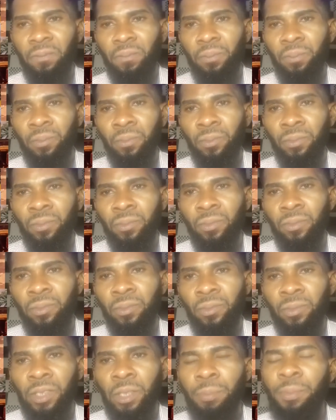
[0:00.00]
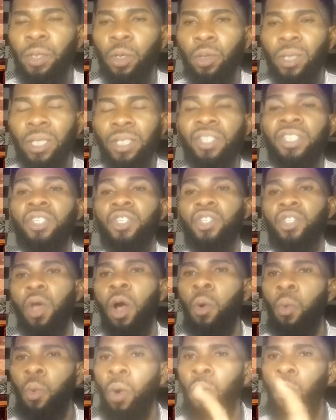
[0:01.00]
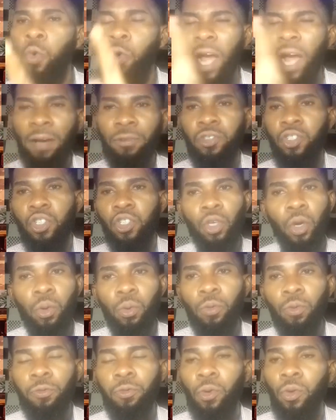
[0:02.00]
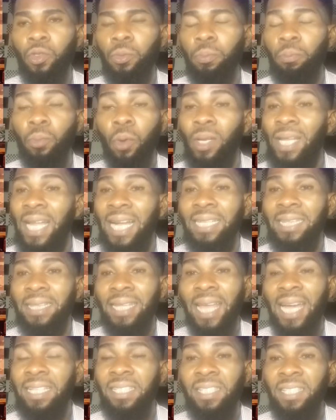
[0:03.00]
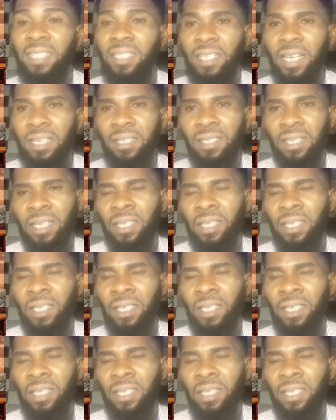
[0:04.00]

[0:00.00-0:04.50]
because this is someone who has struggled for more than 30 years in industry.